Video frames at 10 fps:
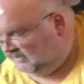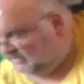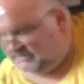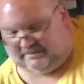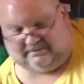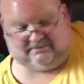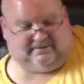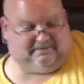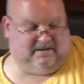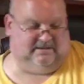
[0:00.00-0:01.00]

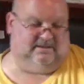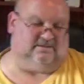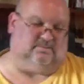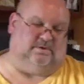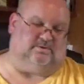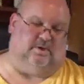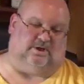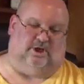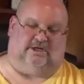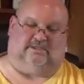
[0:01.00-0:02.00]
And this was what
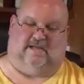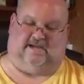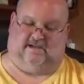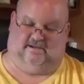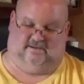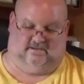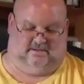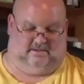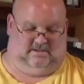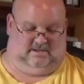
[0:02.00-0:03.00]
looks like a
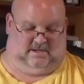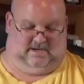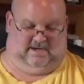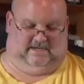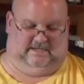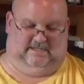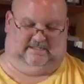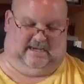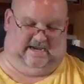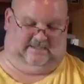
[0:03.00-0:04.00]
handy little
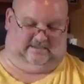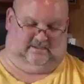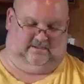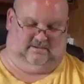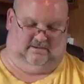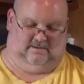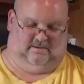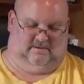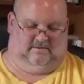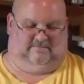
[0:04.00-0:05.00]
case
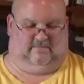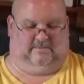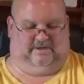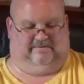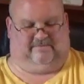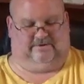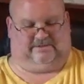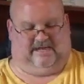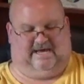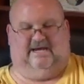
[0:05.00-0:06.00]
for when you
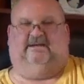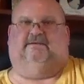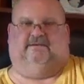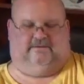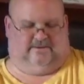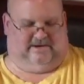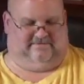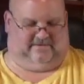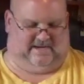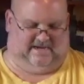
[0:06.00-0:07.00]
first get it and you don't have
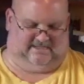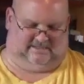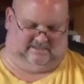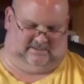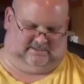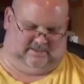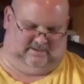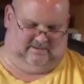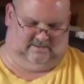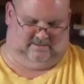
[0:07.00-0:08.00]
a case. This is a
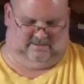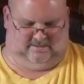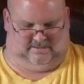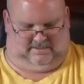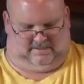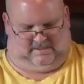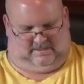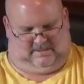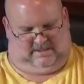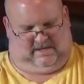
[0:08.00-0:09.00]

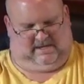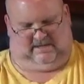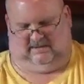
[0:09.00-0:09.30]
handy